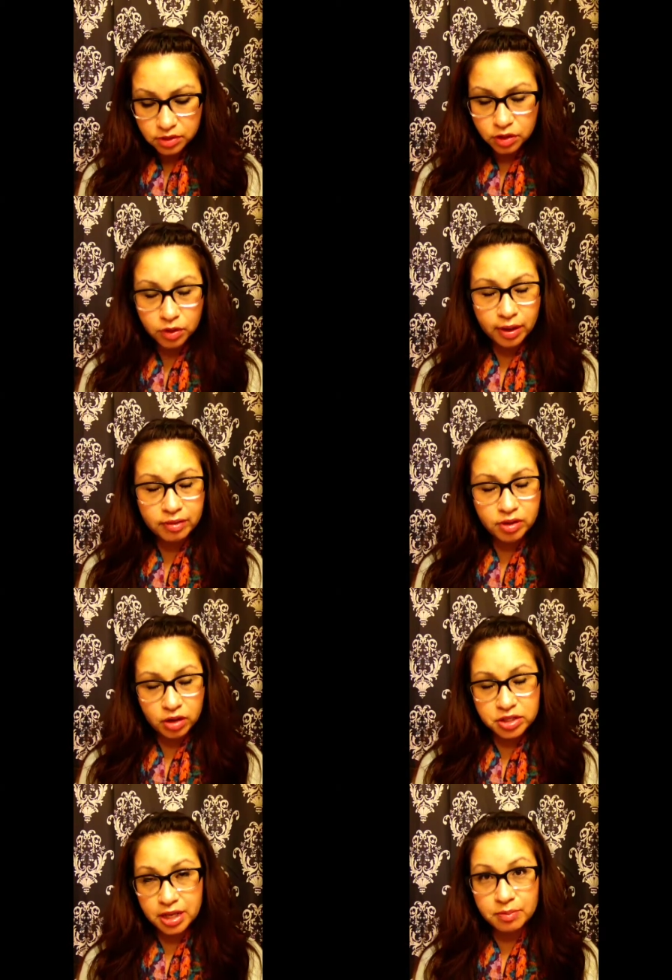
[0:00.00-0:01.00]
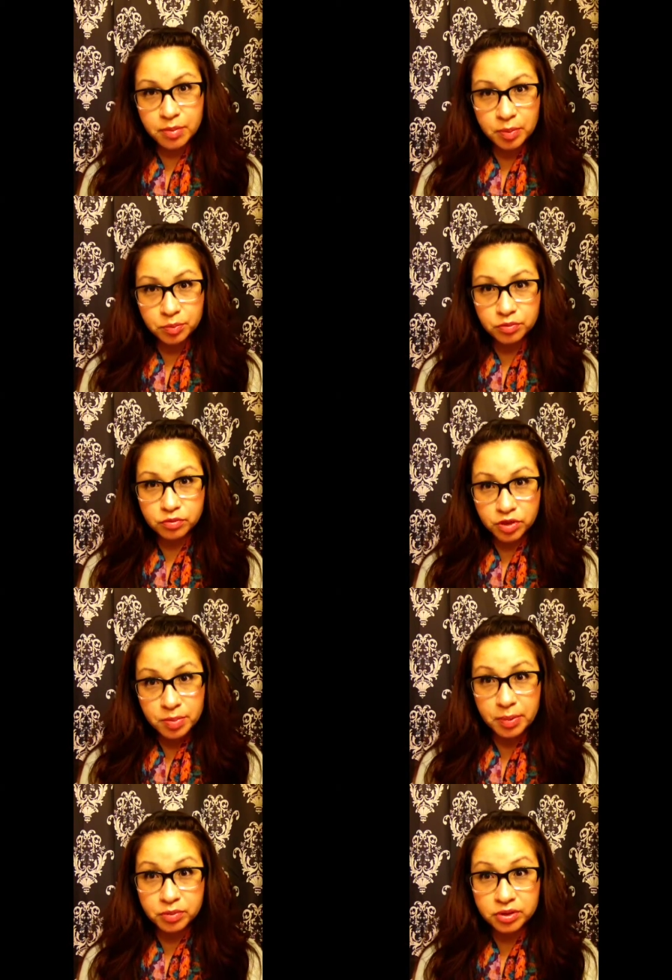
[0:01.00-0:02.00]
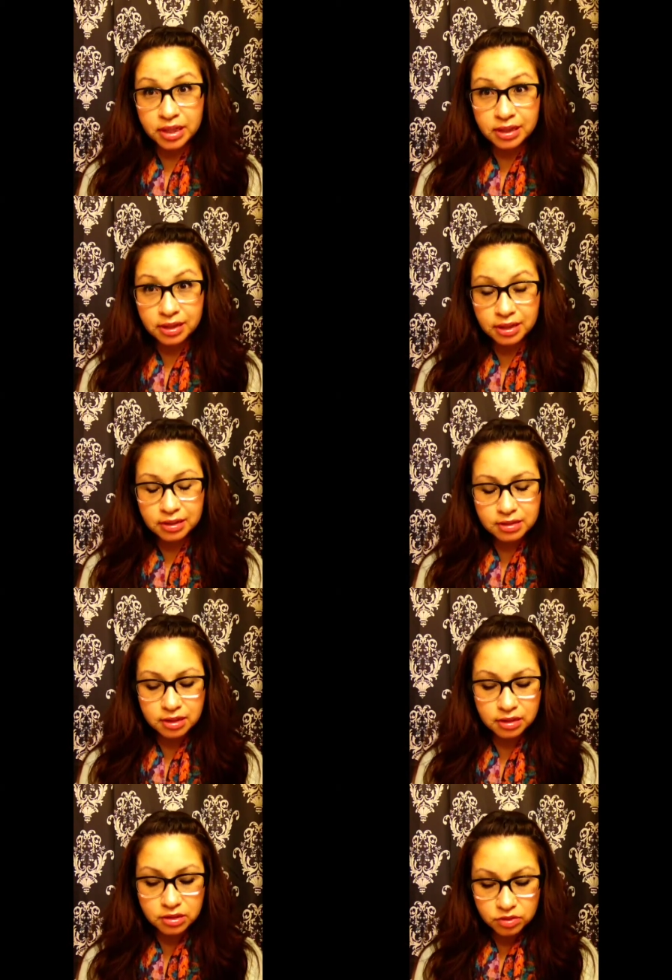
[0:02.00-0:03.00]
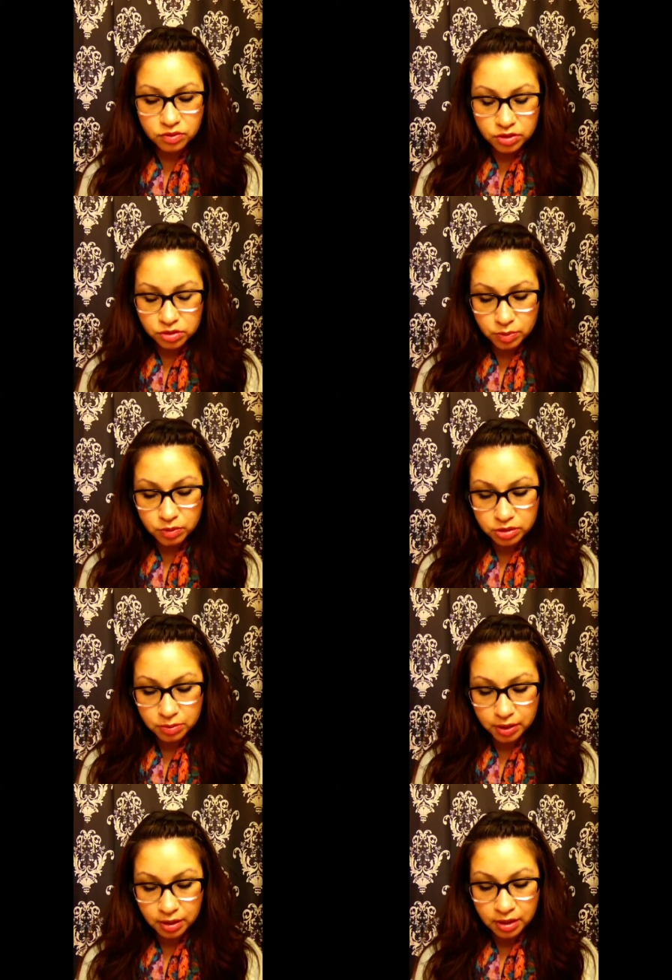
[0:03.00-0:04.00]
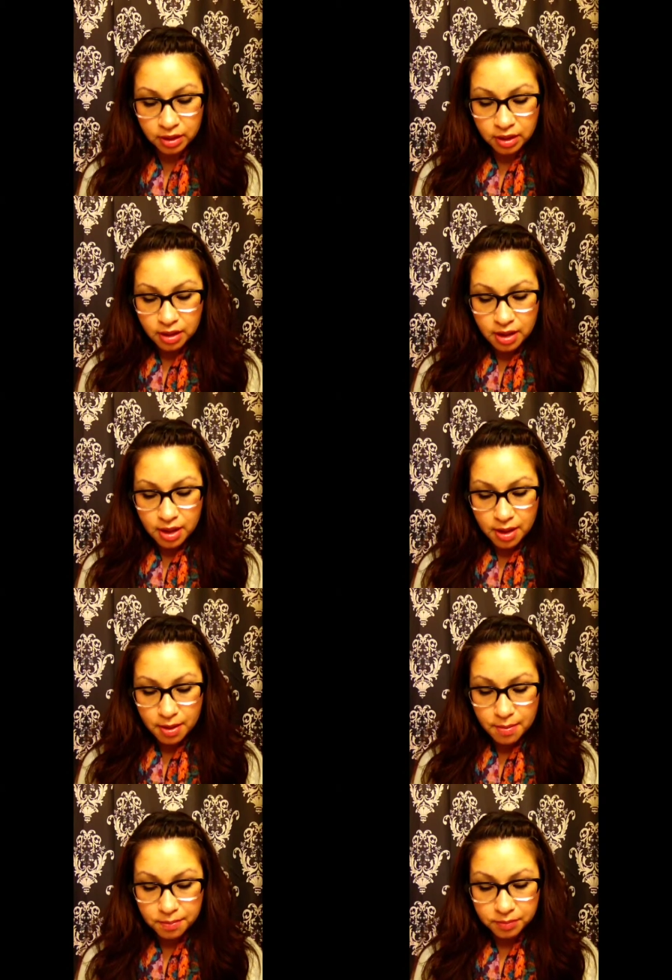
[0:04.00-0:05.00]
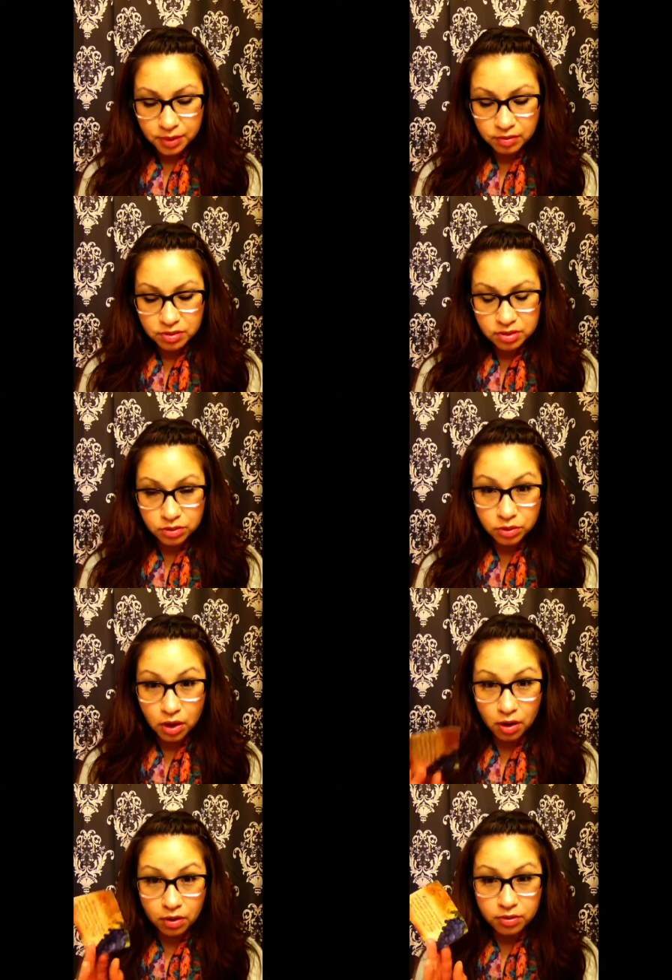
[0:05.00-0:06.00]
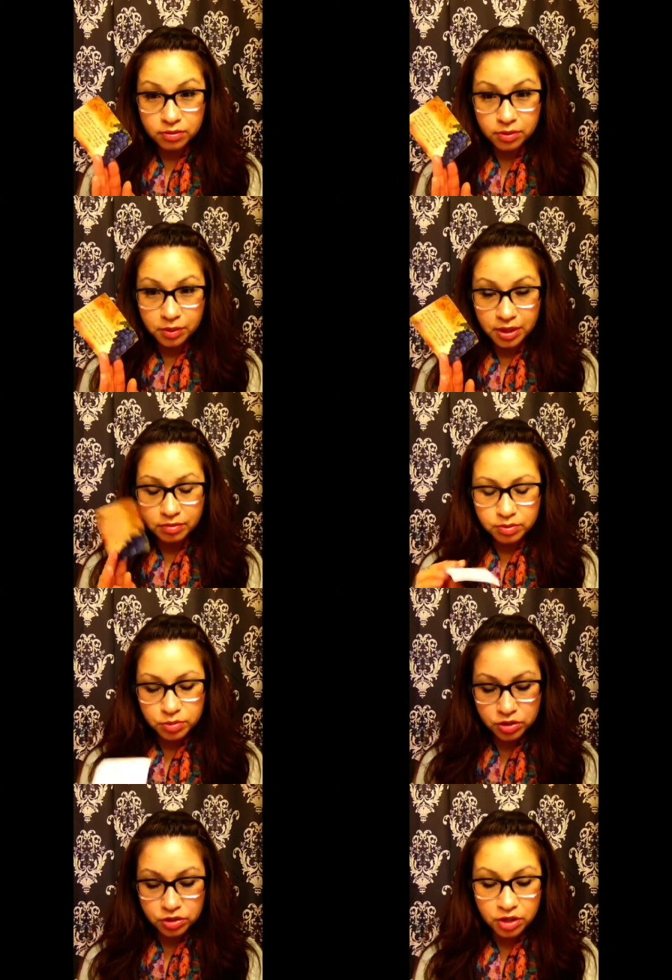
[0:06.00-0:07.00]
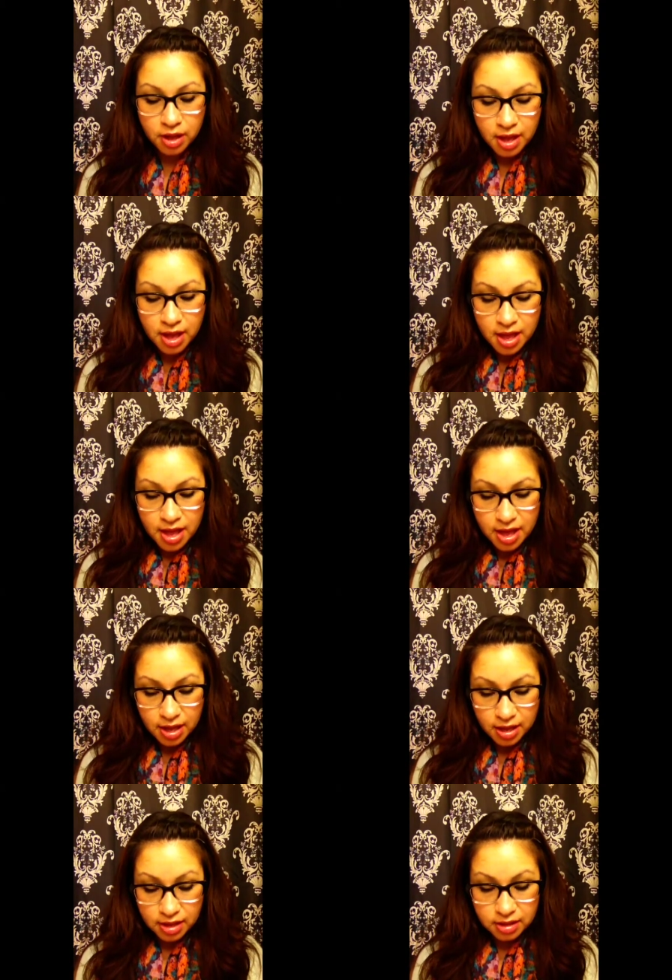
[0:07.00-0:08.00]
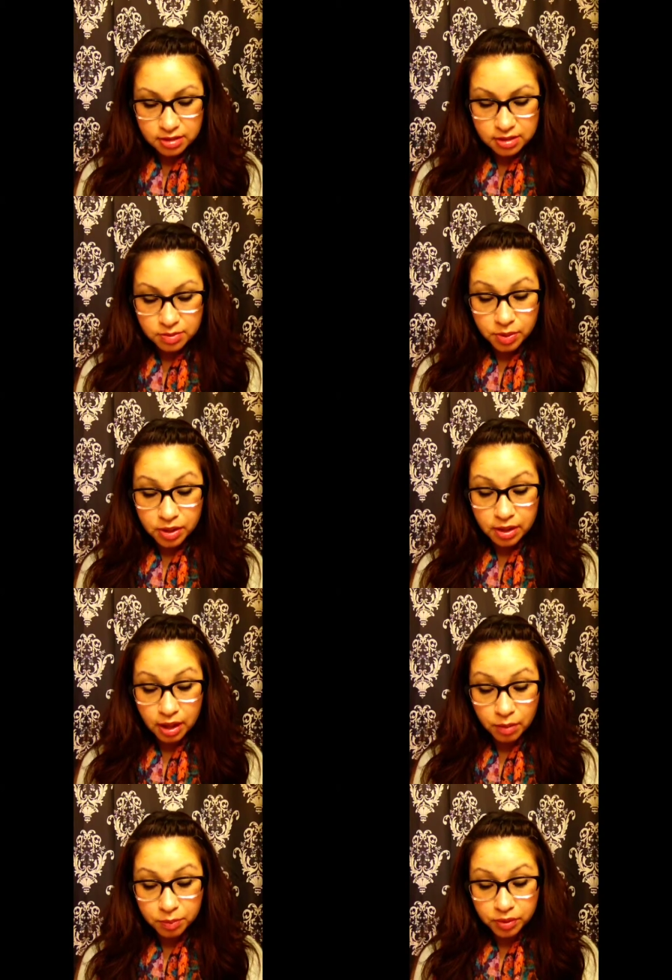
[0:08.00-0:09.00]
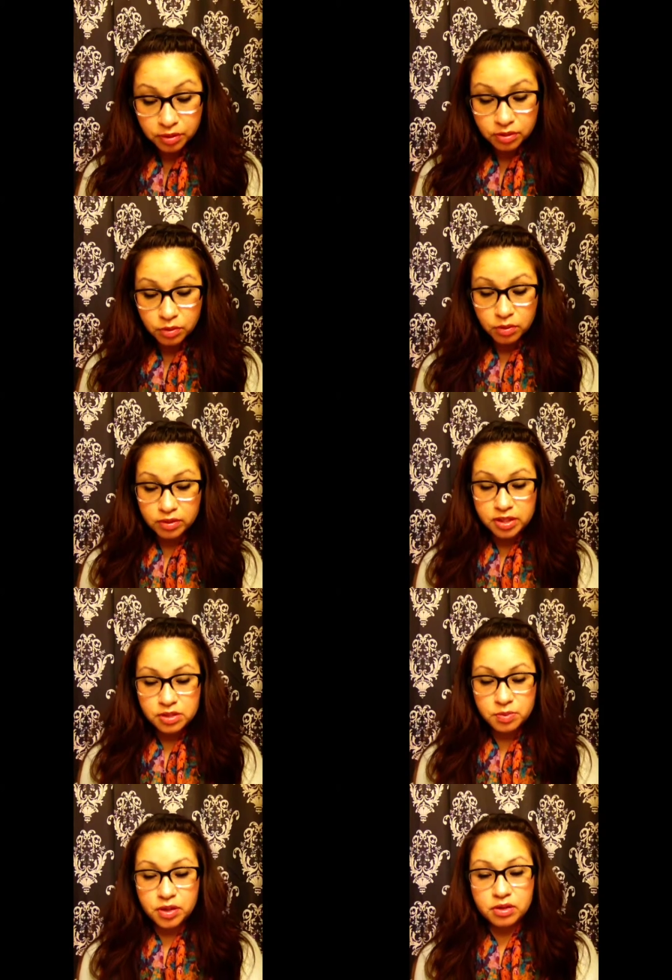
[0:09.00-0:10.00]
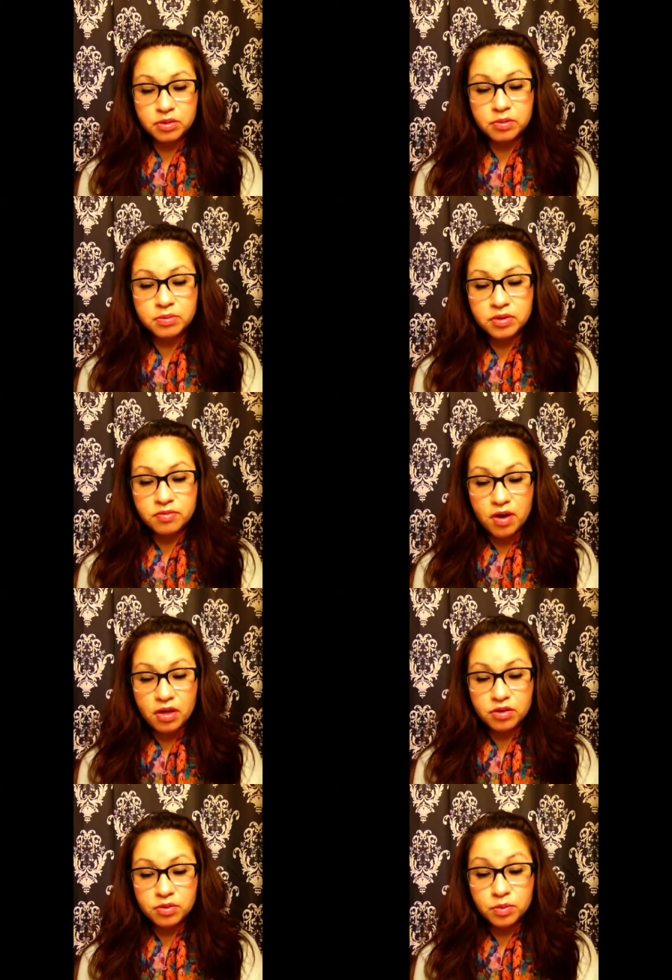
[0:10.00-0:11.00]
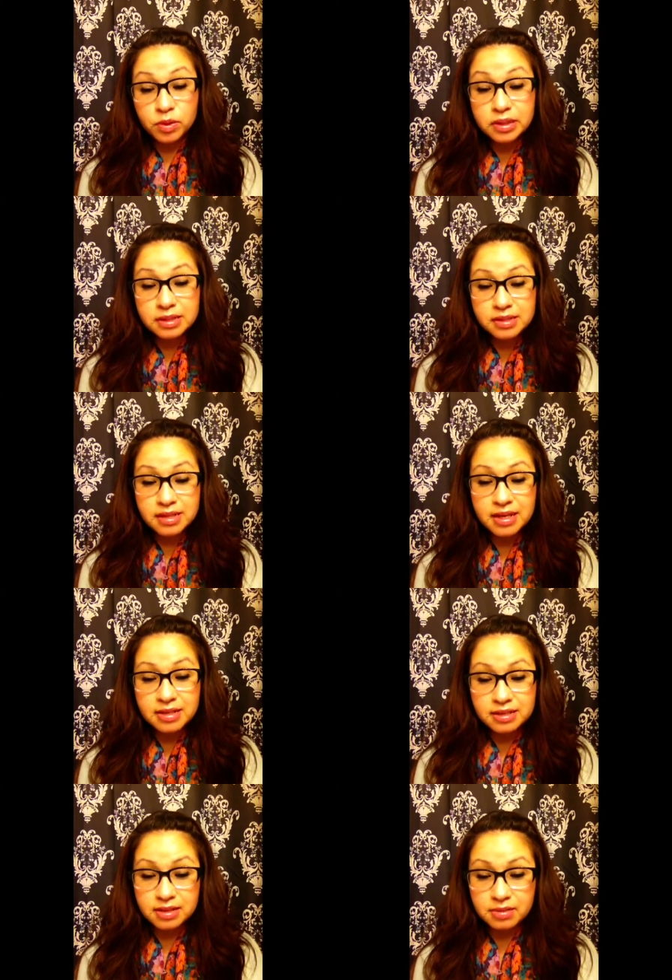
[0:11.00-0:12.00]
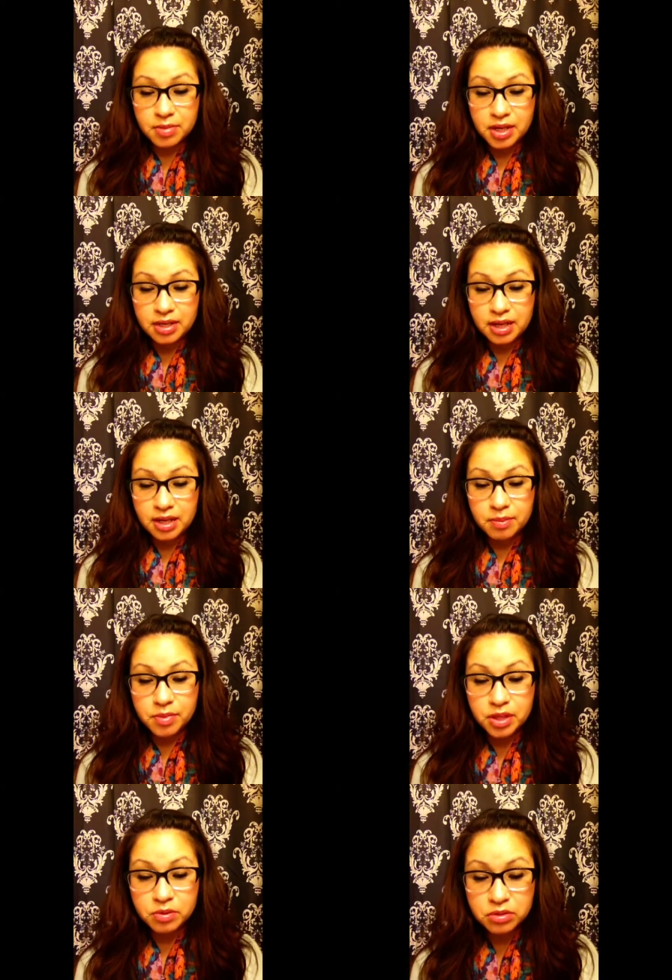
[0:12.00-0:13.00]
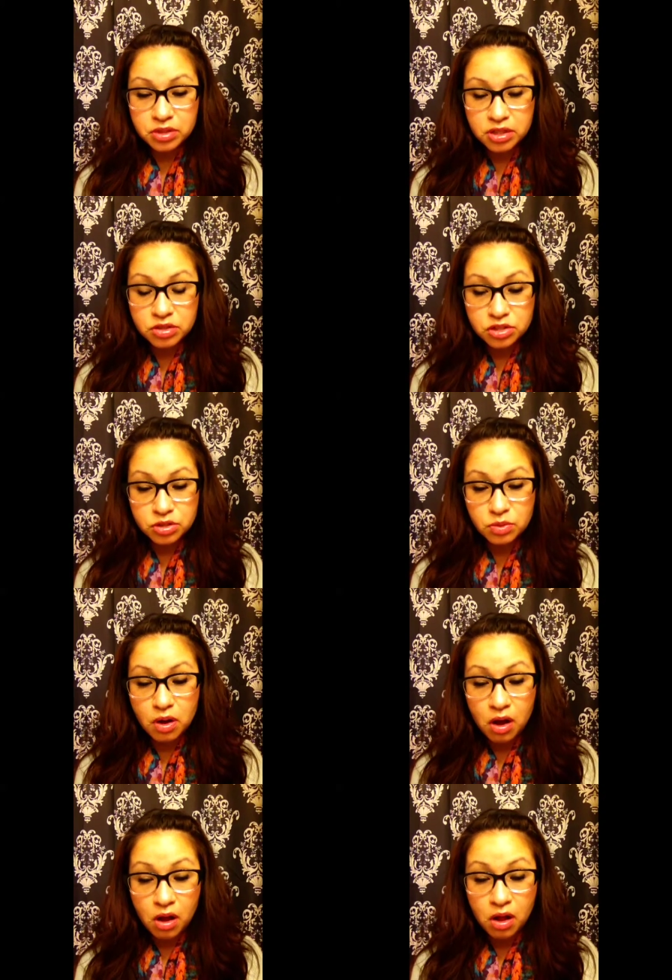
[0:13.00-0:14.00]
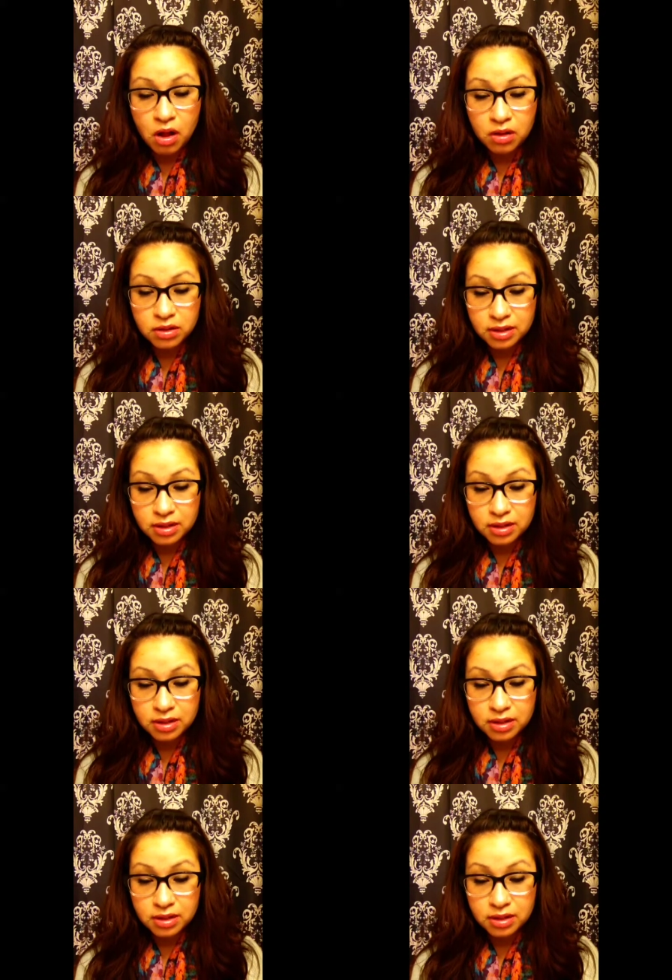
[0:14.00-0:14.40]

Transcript: you know, I have a hard time remembering things, and this verse spoke to me. Um, I have this little card we get from church, and it says, But the Helper, the Holy Spirit, whom the Father will send in my name, he will teach you all